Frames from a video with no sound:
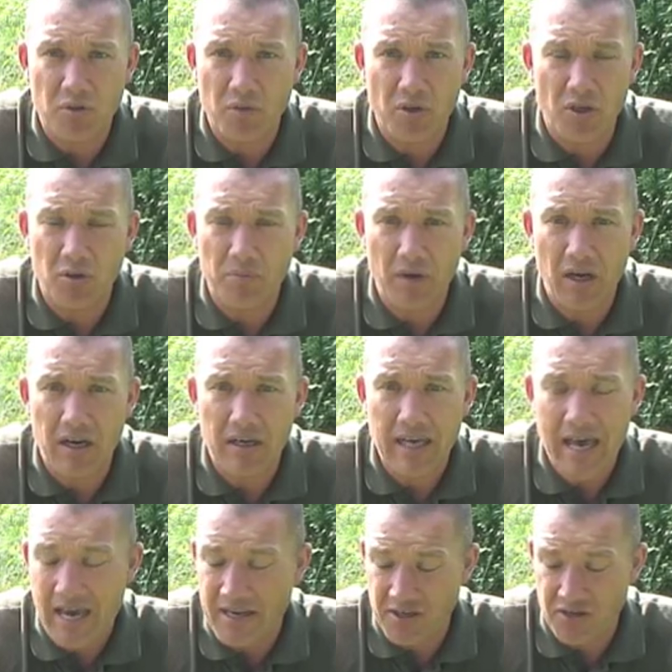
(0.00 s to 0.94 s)
world by
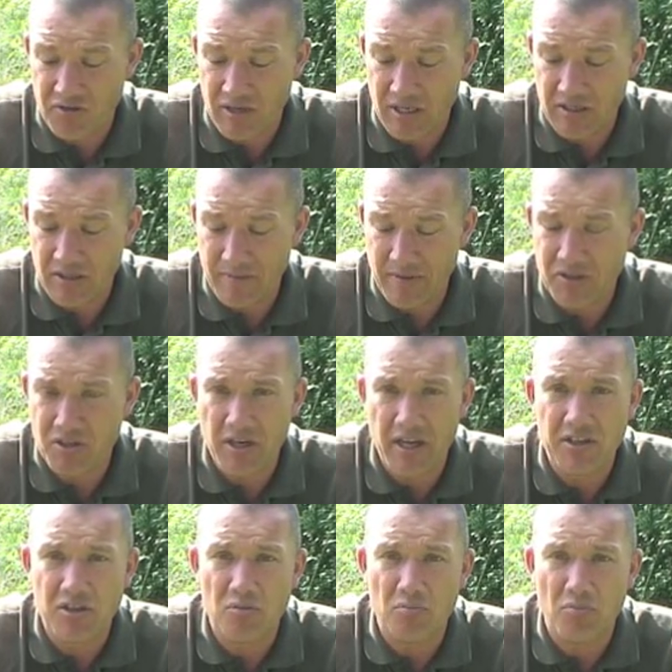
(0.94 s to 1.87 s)
any stretch of the
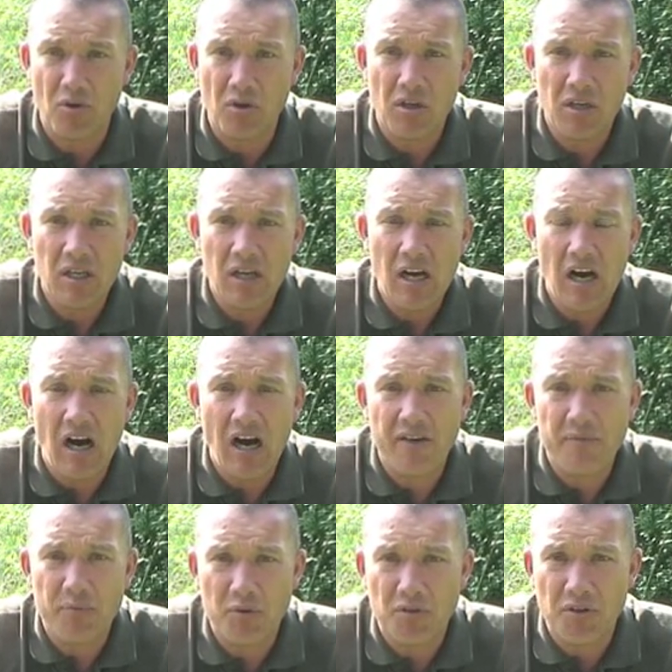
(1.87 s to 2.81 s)
imagination, but
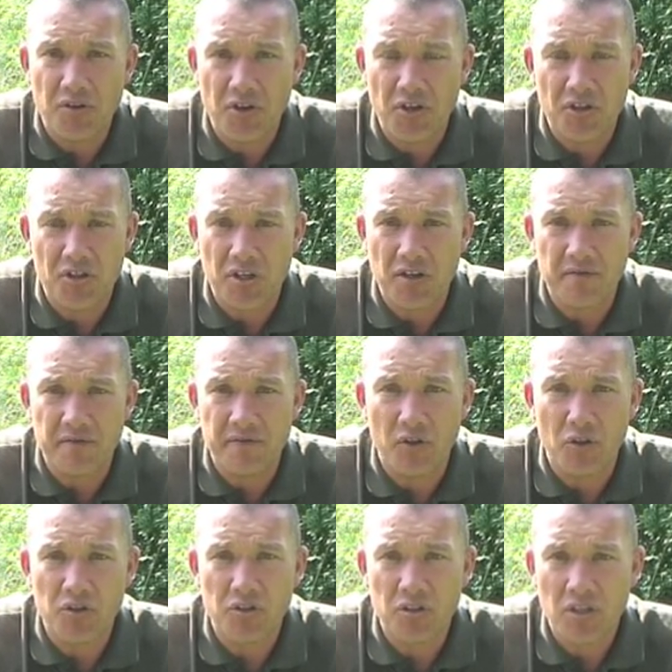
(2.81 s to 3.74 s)
I've put the 13
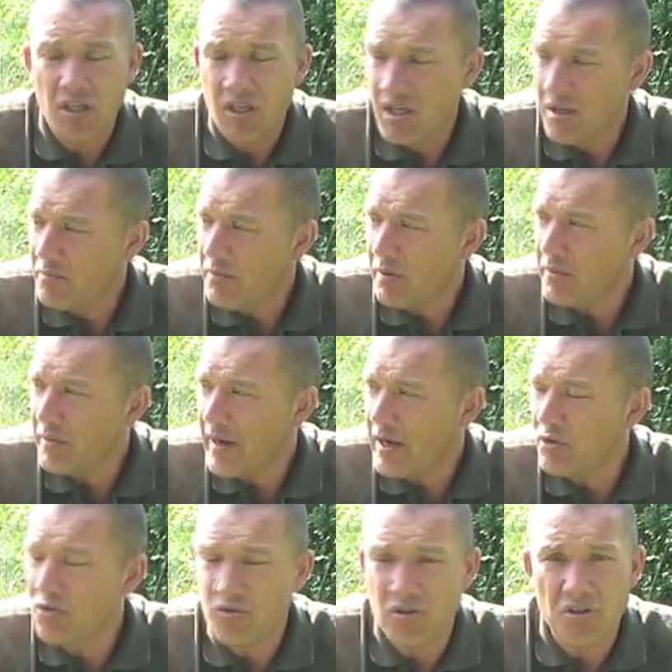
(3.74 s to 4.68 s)
foot probably
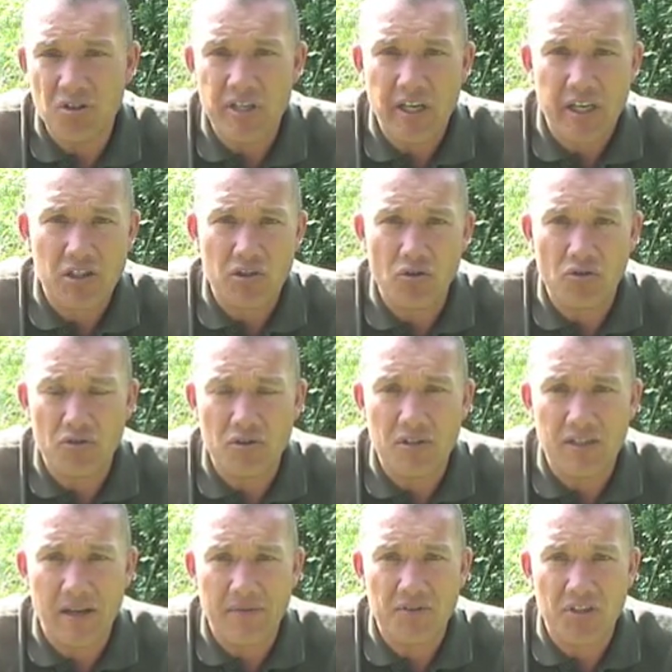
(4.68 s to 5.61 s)
about 160,
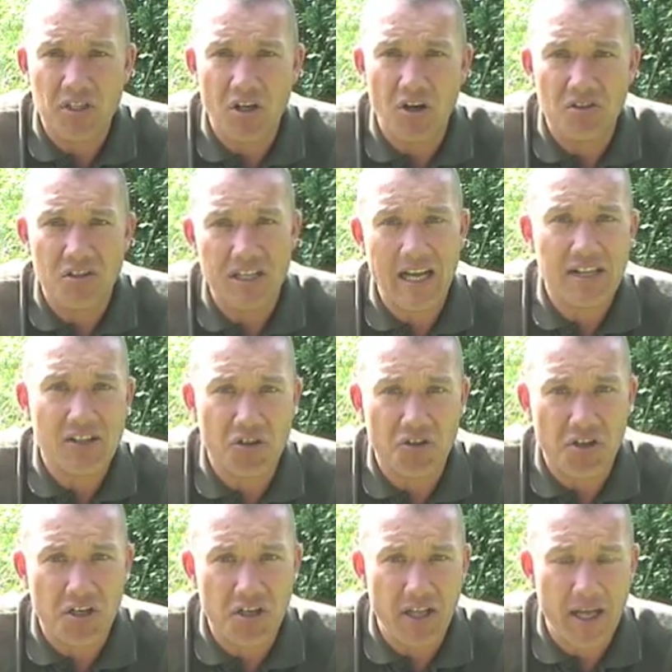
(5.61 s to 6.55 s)
170 yards, and that's
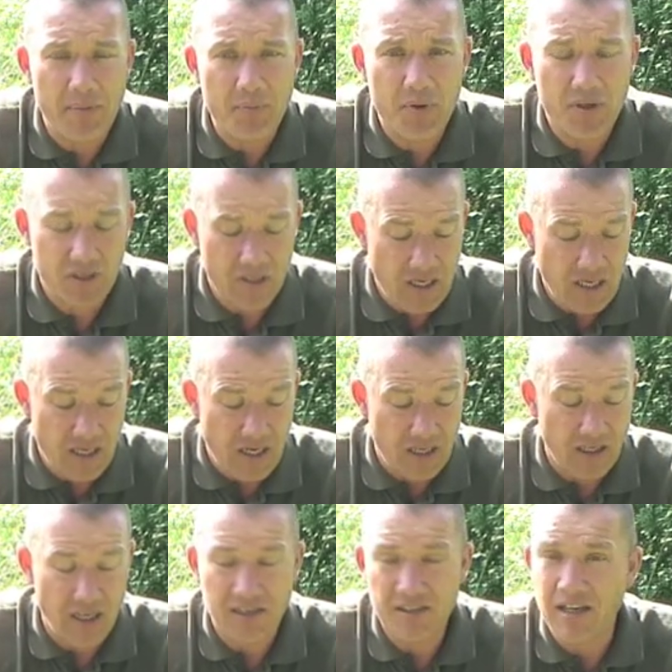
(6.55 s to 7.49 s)
on a clip.
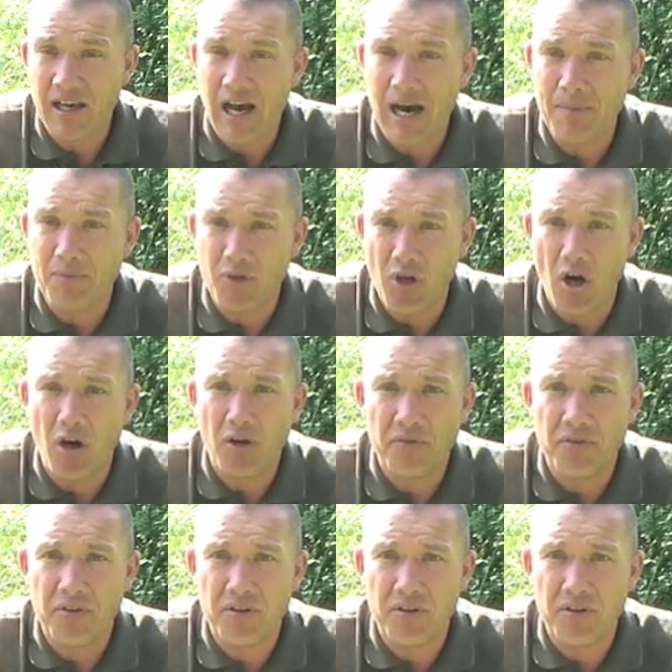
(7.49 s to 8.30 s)
And like I say, I'm not